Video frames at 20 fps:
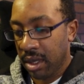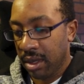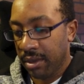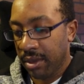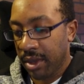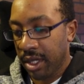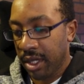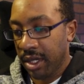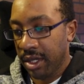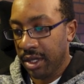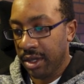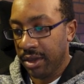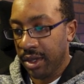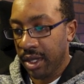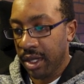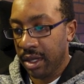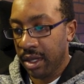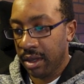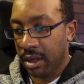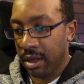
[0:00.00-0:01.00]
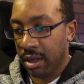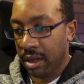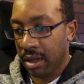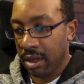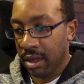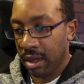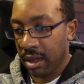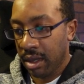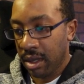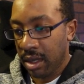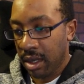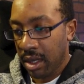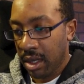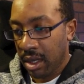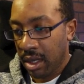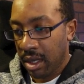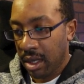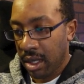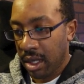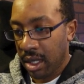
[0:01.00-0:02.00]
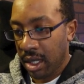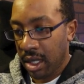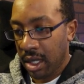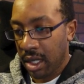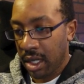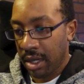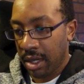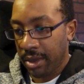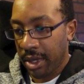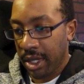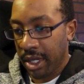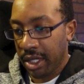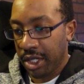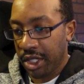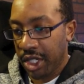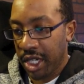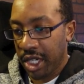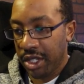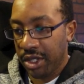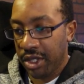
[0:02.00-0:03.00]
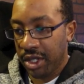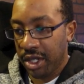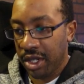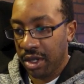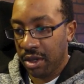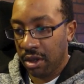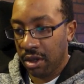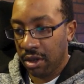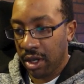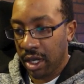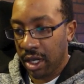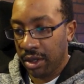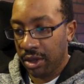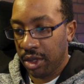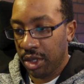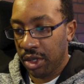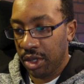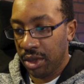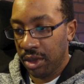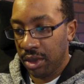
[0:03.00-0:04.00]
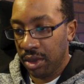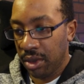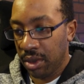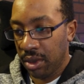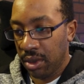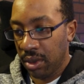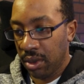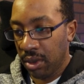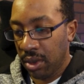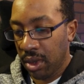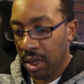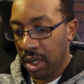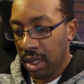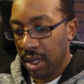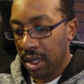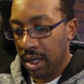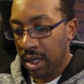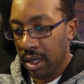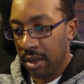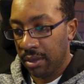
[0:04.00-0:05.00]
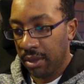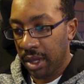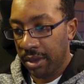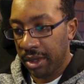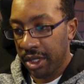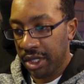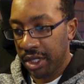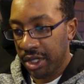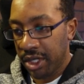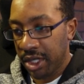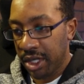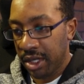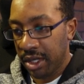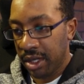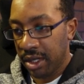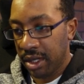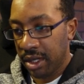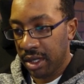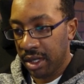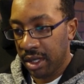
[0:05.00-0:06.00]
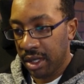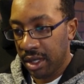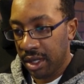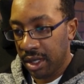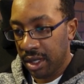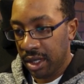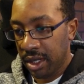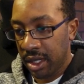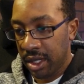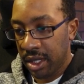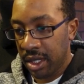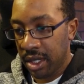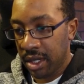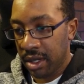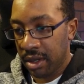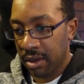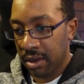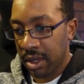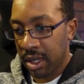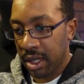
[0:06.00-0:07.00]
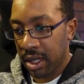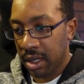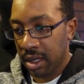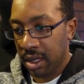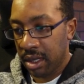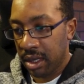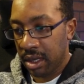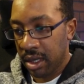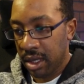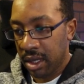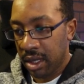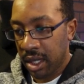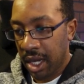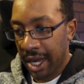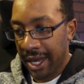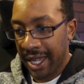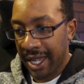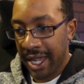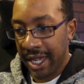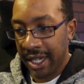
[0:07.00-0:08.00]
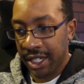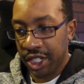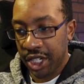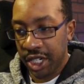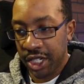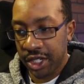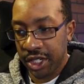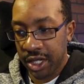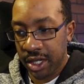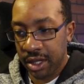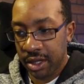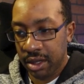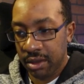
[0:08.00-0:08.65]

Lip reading: I'm going to do that. I'm going to change the URL to probably just, you know what? I can't change it.